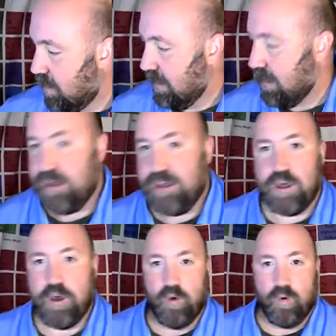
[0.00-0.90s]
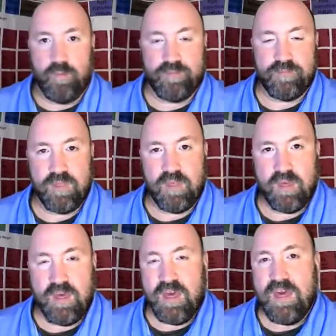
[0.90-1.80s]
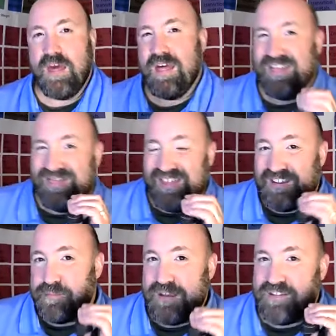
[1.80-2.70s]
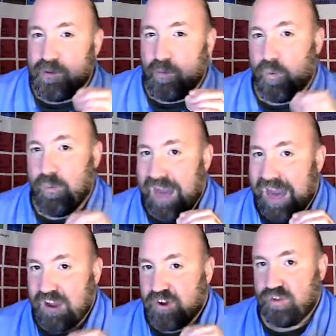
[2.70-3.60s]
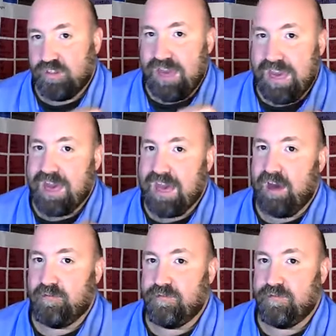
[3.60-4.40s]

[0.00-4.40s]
AQ, this means that what we actually have